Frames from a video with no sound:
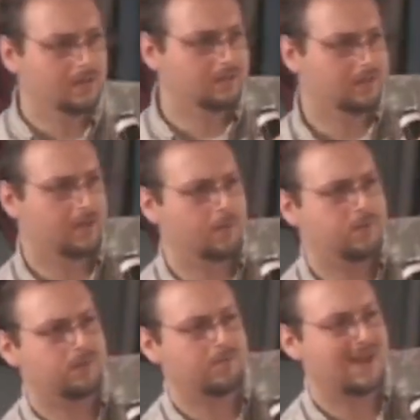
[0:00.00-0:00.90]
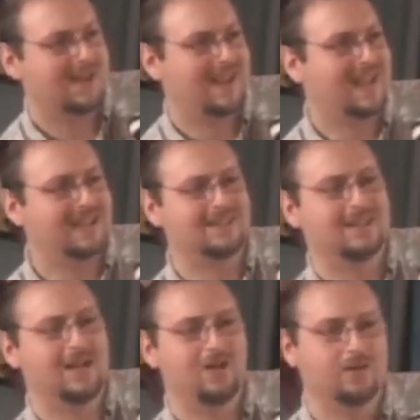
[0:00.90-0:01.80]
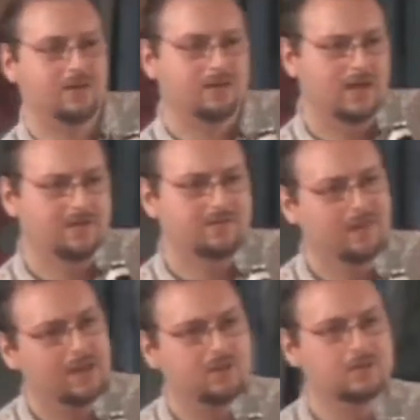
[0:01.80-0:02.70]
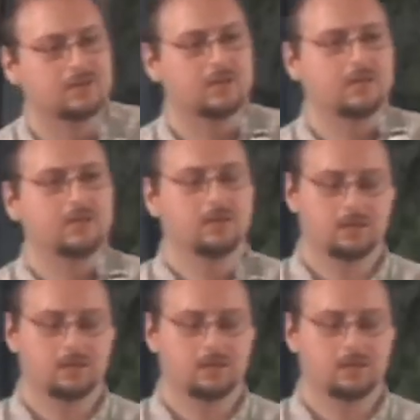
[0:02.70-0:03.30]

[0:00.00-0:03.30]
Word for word: And, and I put my hand down and, and felt.